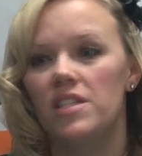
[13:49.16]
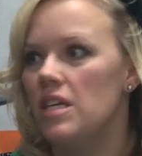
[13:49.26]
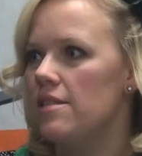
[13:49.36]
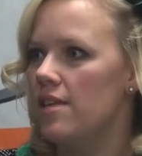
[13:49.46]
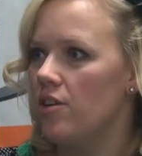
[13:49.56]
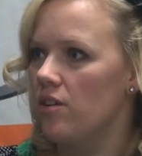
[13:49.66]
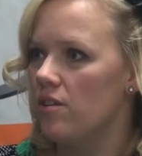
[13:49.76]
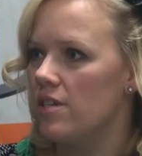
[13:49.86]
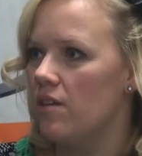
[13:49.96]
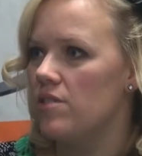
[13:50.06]
the Teen
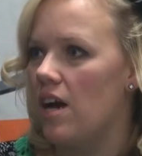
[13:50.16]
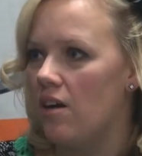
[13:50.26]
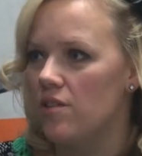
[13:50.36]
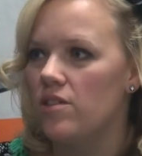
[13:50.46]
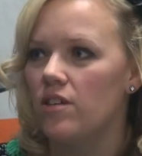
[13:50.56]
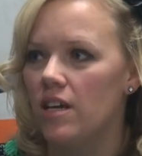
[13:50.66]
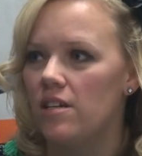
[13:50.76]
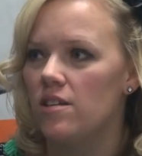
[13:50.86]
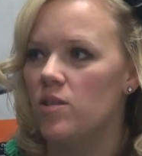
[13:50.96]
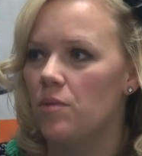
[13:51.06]
Center downtown is
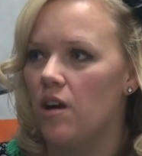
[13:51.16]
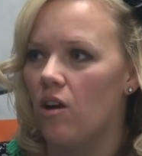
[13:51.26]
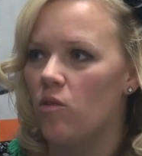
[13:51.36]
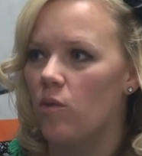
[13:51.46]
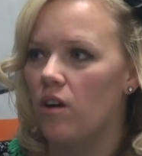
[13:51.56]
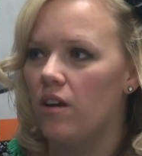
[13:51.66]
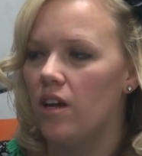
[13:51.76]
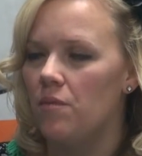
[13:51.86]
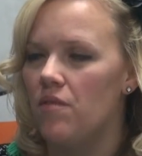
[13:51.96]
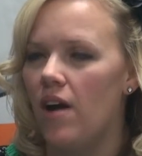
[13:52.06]
looking to display artwork,
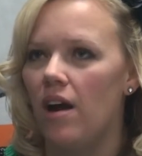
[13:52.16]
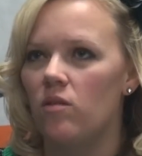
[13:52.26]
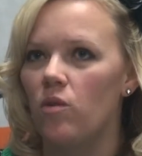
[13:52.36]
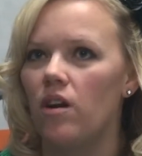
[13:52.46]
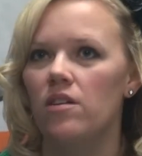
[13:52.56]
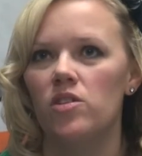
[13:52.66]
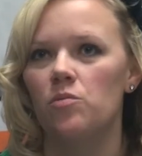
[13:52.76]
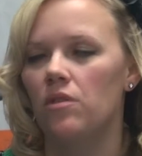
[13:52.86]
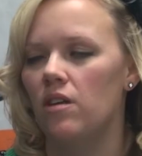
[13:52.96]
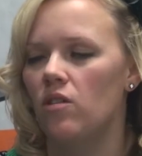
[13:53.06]
and we've had work on
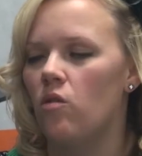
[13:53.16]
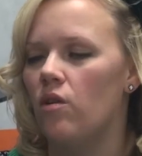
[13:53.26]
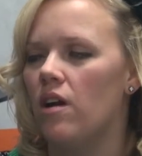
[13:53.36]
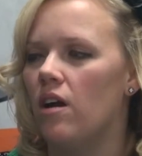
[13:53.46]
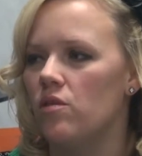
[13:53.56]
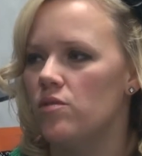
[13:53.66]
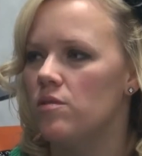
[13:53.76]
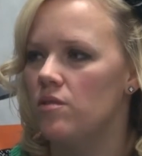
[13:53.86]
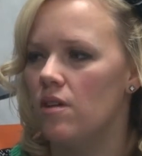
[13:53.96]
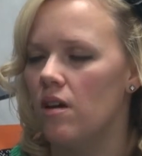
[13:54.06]
display at the
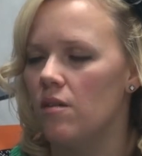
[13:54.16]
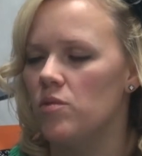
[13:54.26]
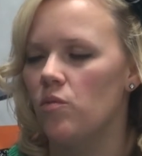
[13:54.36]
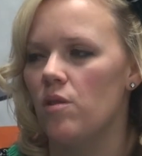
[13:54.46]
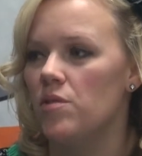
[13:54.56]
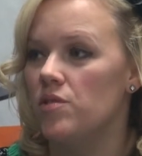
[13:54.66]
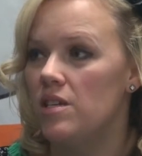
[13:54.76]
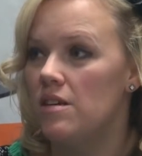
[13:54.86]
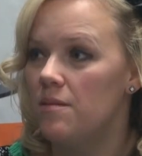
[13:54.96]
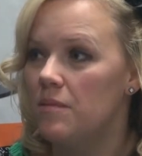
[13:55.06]
Courthouse Square
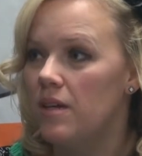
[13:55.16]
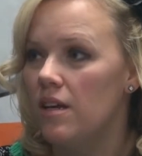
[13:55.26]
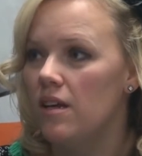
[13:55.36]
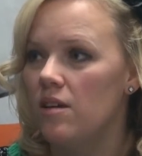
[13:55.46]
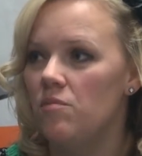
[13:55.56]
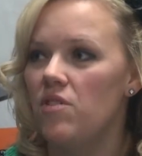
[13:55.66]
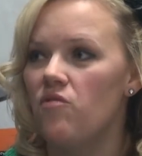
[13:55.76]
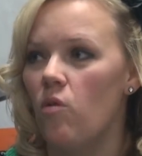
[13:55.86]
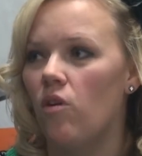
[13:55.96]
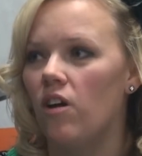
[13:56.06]
Museum
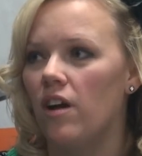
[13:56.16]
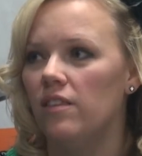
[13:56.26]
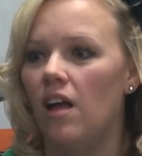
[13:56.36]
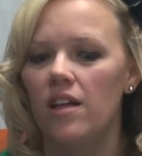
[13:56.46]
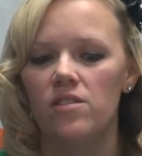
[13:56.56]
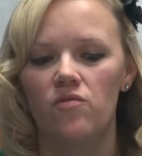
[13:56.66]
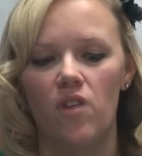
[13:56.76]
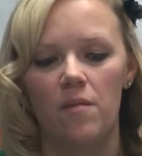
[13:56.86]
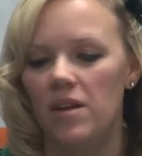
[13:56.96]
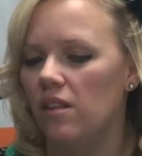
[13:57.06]
before, and lots
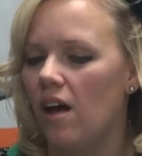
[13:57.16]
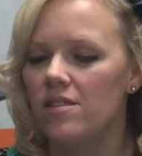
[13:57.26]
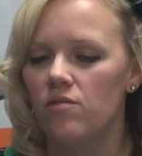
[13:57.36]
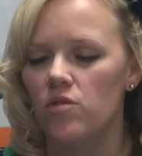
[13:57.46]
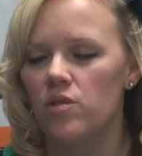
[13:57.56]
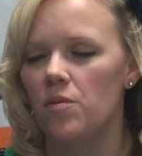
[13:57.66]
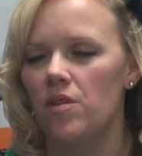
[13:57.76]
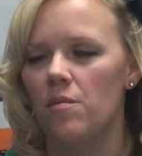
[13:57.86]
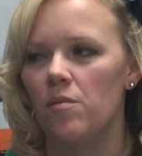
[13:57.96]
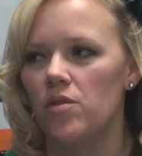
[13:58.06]
of those
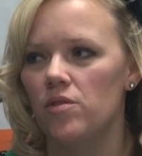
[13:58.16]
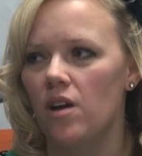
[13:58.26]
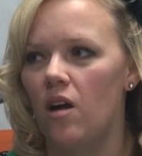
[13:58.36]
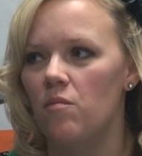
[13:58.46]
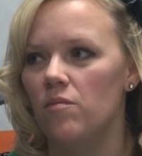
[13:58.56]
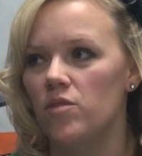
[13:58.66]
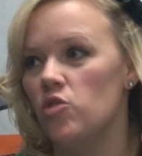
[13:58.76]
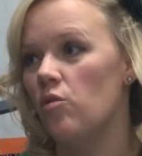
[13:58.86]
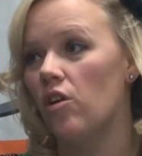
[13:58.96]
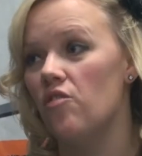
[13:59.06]
community members come
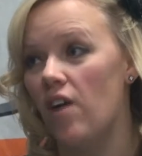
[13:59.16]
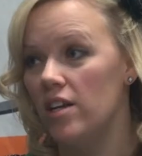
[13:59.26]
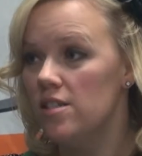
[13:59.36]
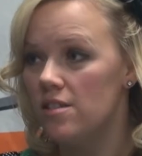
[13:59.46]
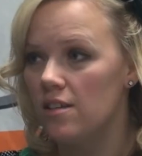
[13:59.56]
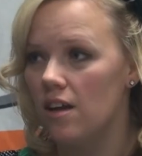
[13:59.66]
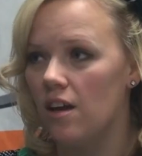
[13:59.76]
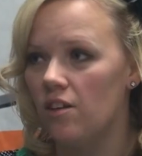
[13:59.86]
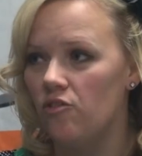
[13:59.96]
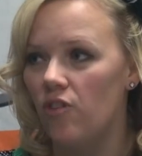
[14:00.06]
to our events
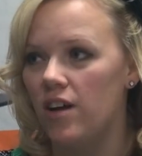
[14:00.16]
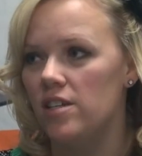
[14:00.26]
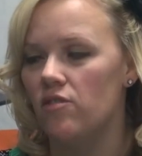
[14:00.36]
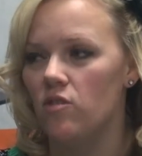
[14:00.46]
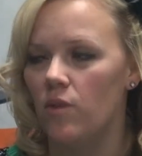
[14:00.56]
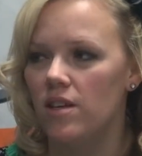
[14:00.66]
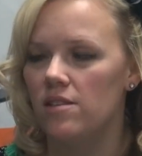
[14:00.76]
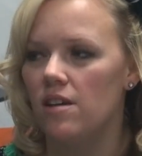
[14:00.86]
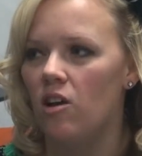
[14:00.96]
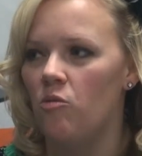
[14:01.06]
and find different
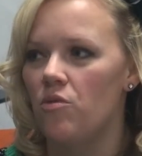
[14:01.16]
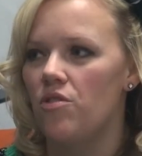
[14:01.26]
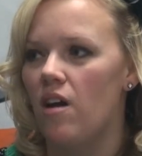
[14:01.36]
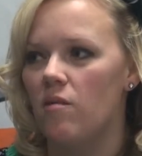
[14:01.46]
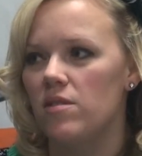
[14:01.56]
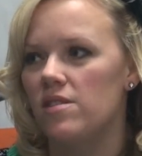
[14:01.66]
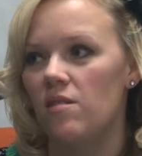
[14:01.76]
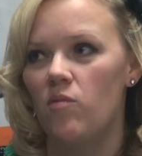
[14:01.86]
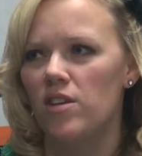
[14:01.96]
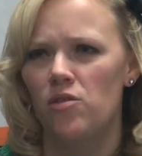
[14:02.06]
ways to help with them in
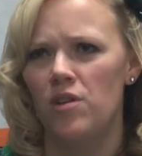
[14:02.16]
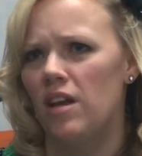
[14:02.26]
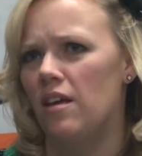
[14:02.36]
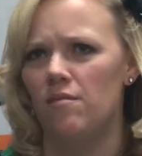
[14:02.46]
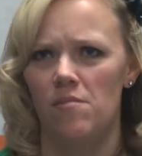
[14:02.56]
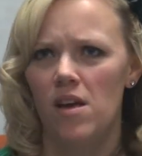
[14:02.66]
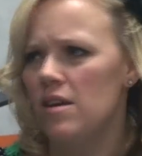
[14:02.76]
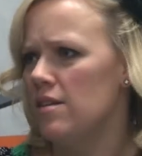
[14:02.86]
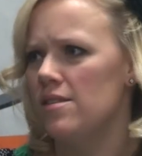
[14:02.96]
some way, donating